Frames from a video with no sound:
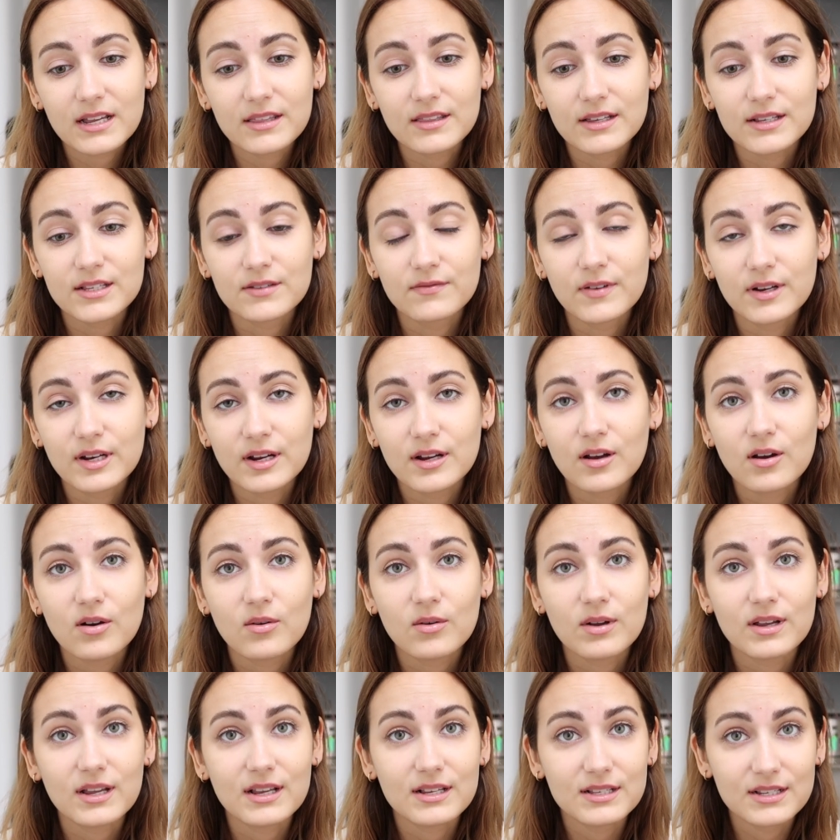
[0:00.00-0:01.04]
This
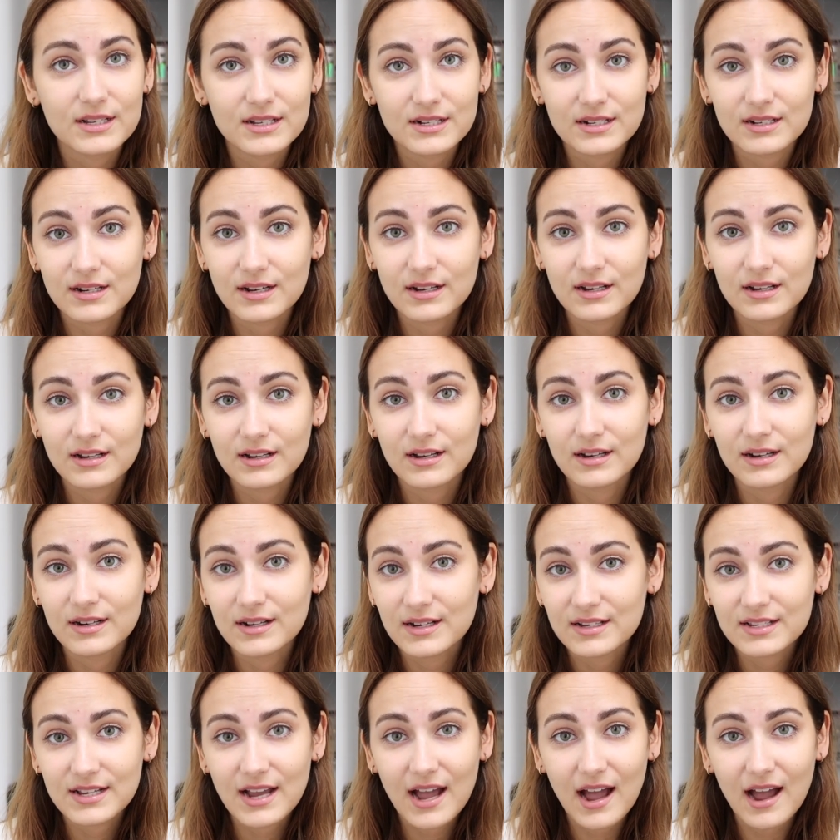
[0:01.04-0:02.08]
video isn't an
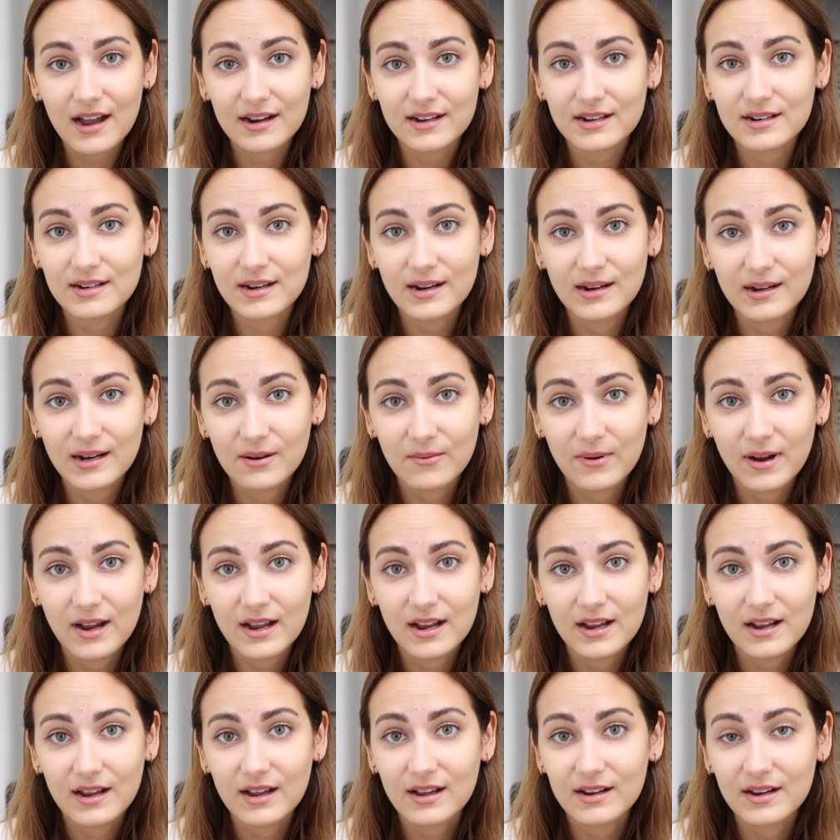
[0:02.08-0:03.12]
attack in any
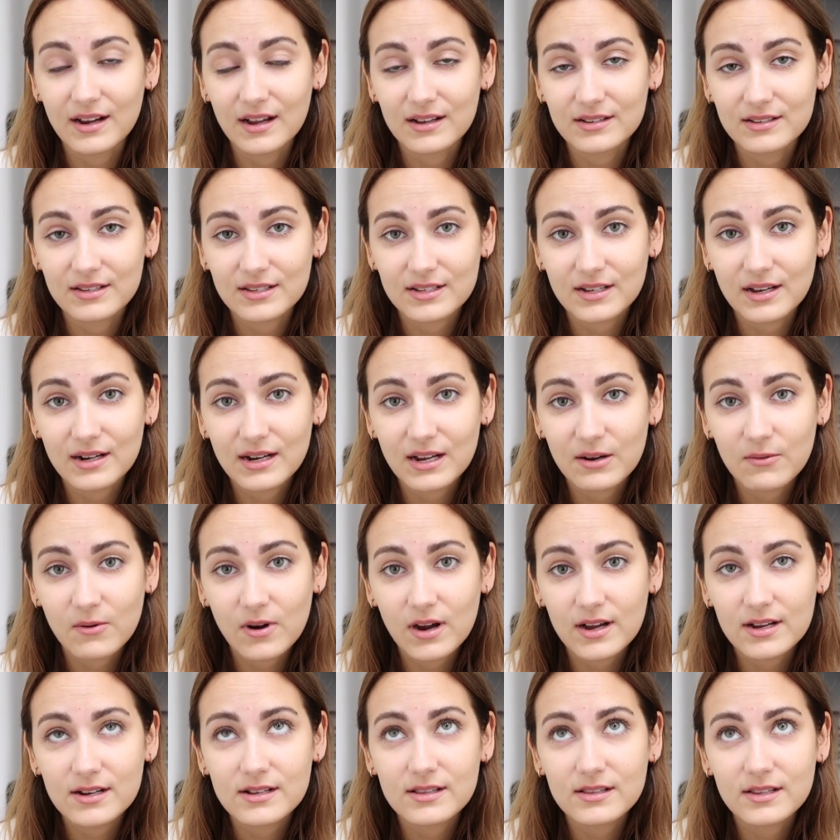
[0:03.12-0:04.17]
way against
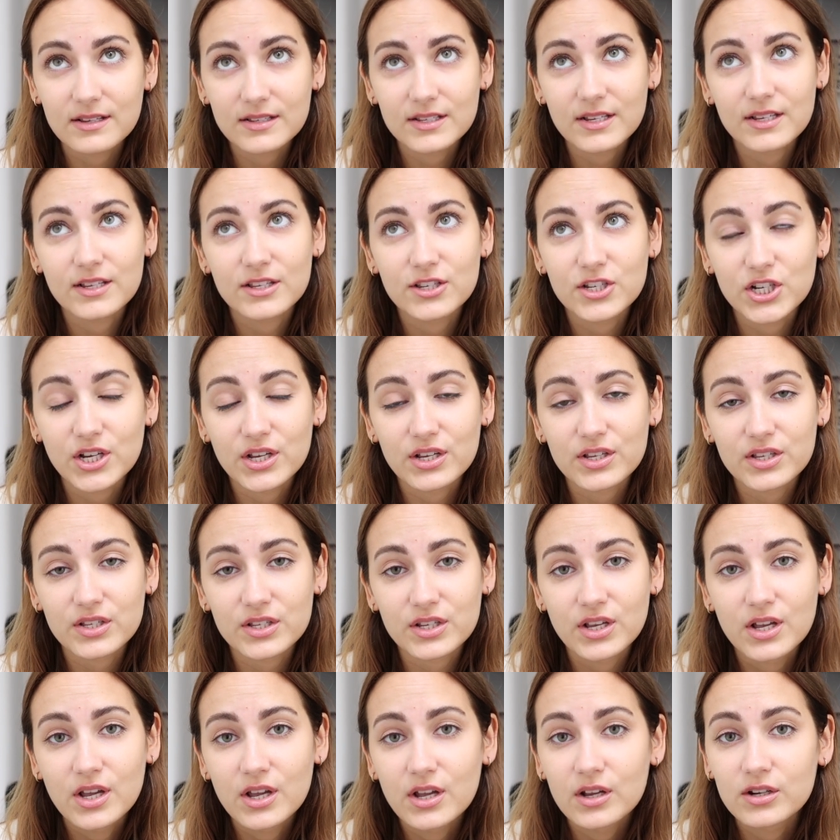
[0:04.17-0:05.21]
anyone. This is
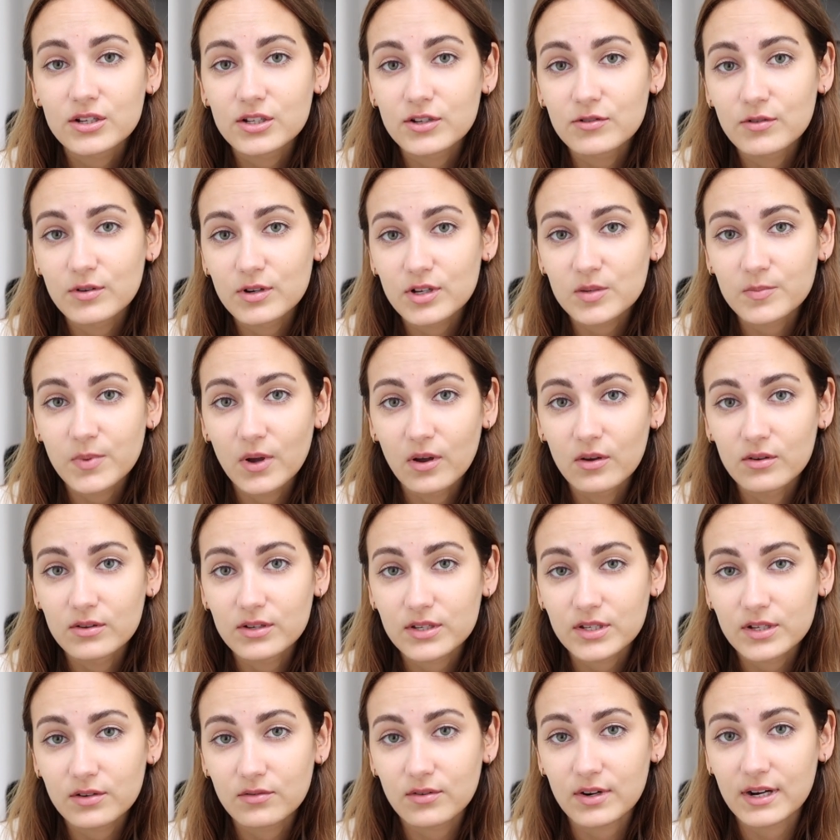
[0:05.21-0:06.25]
just to
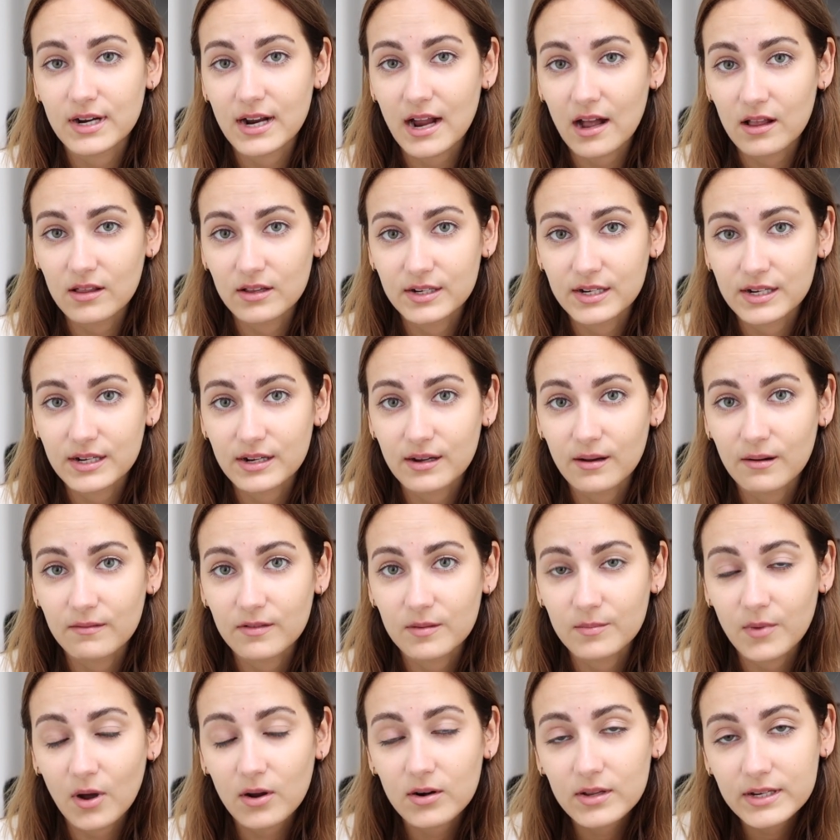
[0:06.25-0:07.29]
expose the reality of
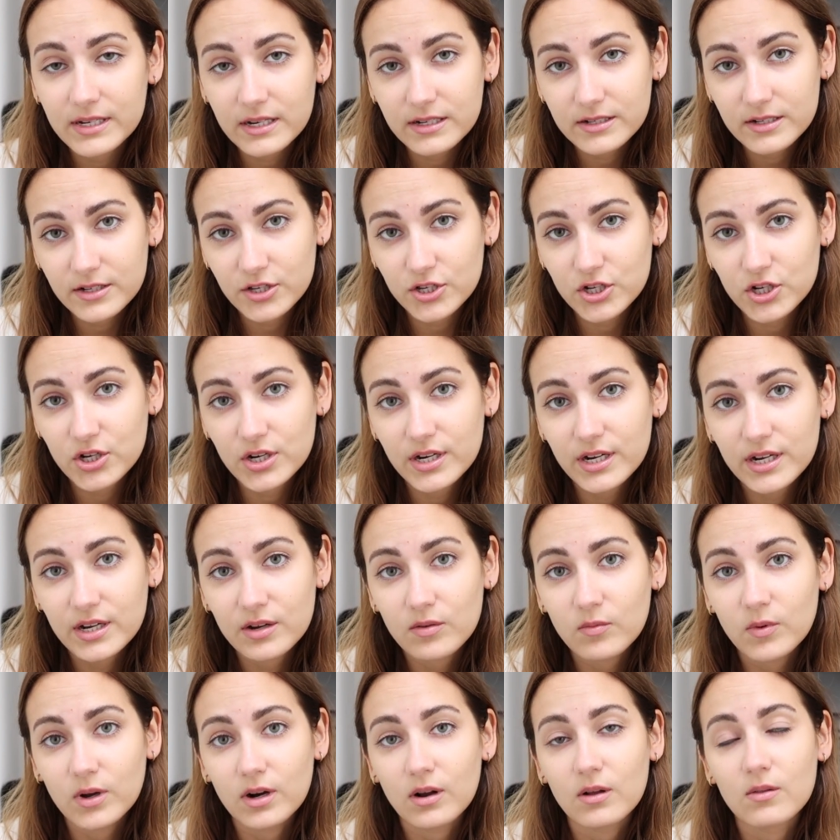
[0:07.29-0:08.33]
the modeling industry,
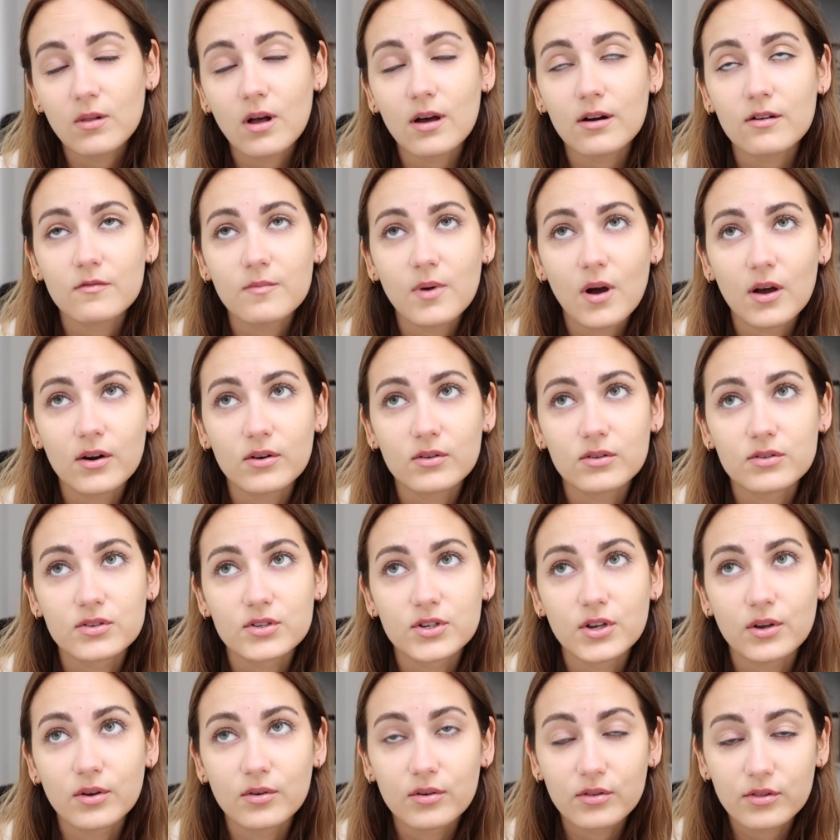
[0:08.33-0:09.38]
what a lot of models
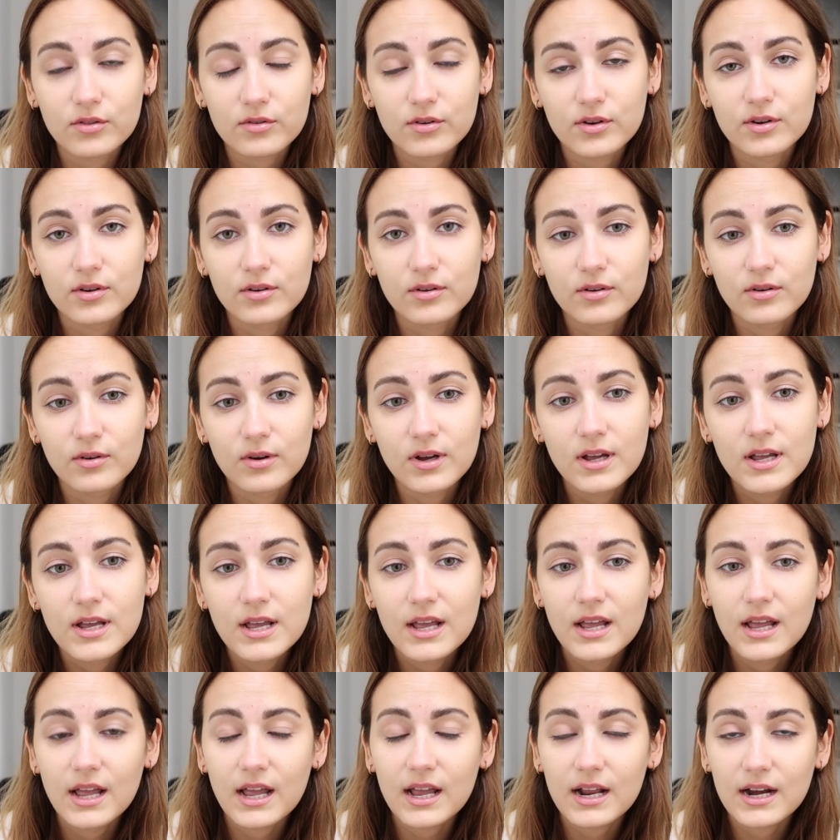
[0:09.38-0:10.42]
go through,
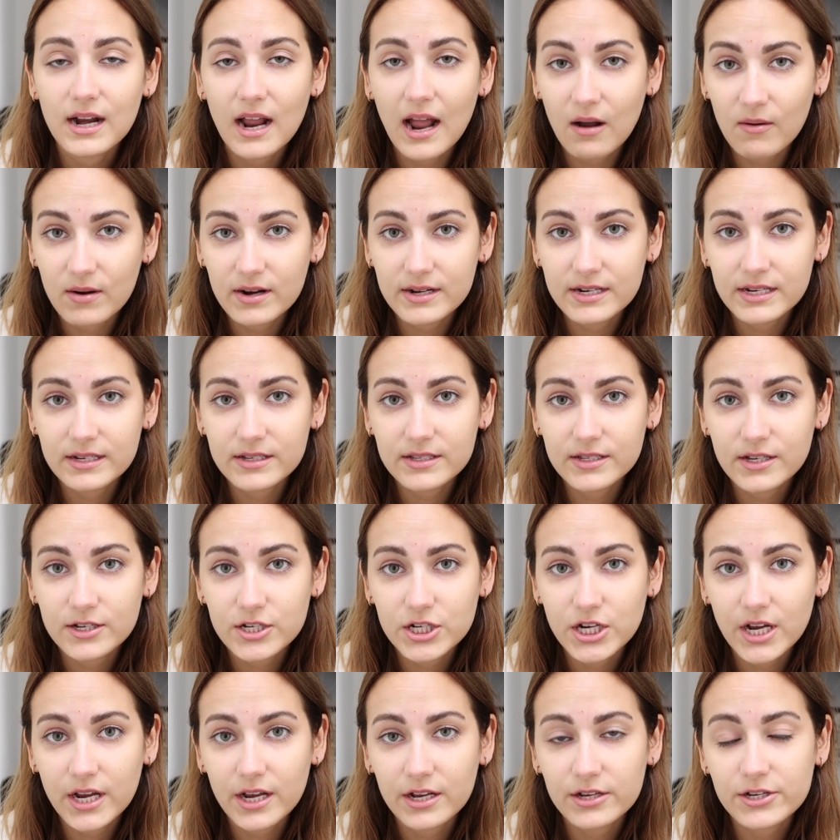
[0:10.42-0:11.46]
and how it needs to
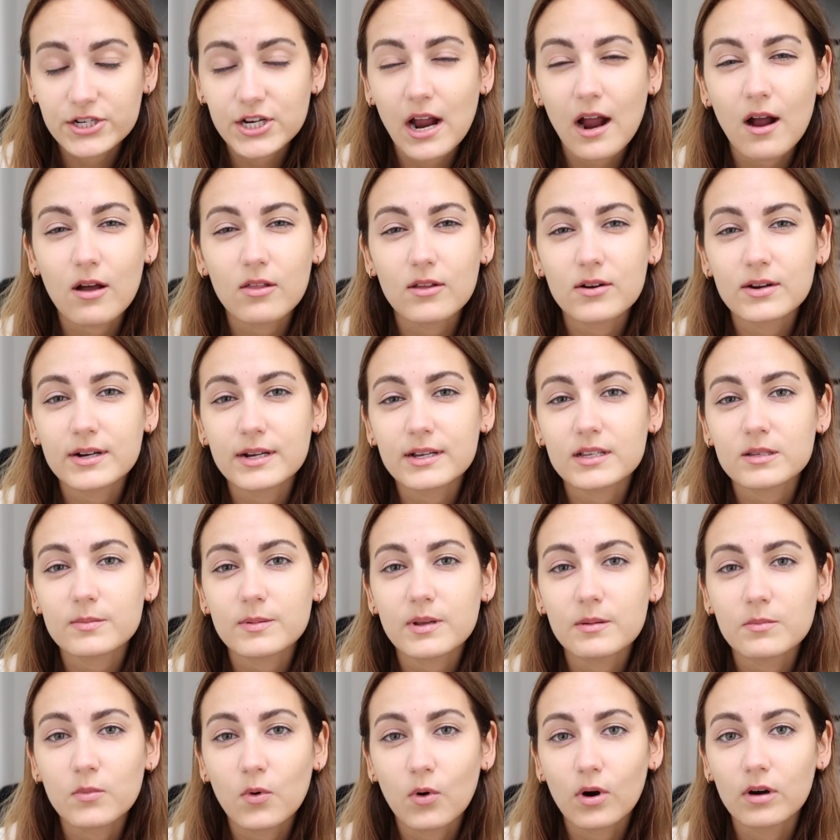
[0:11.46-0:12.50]
change, how there needs to
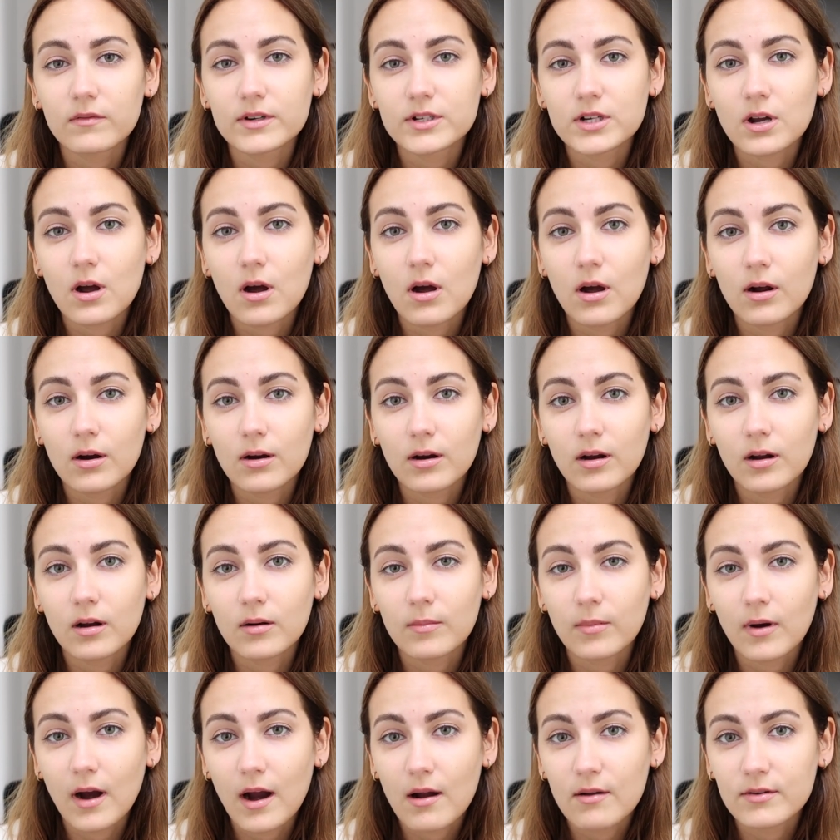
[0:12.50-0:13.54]
be more of a talk
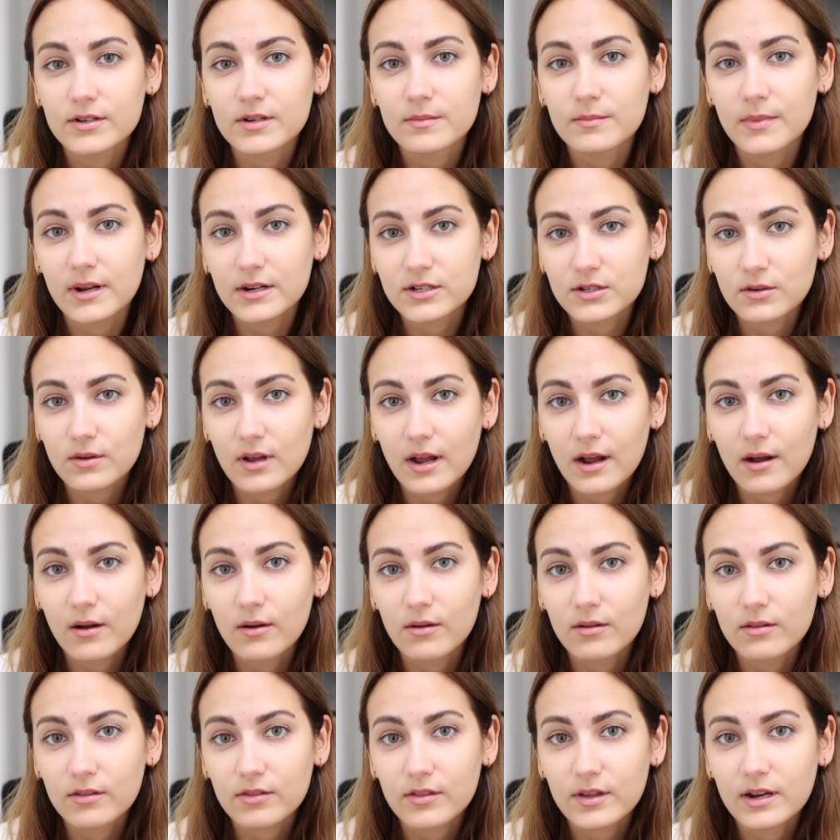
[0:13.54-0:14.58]
around mental
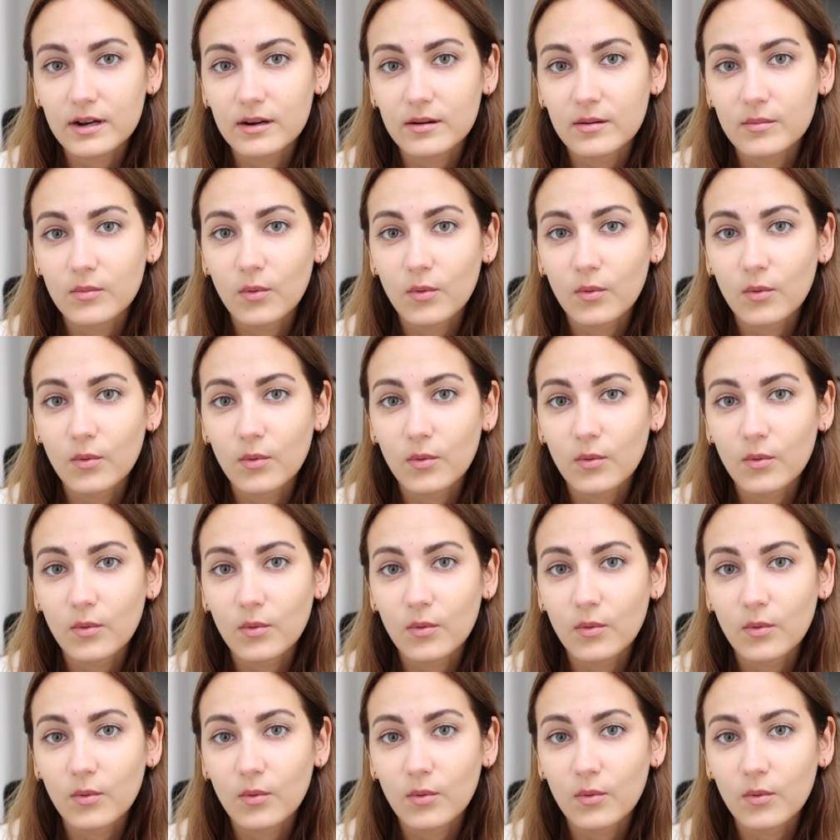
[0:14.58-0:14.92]
health and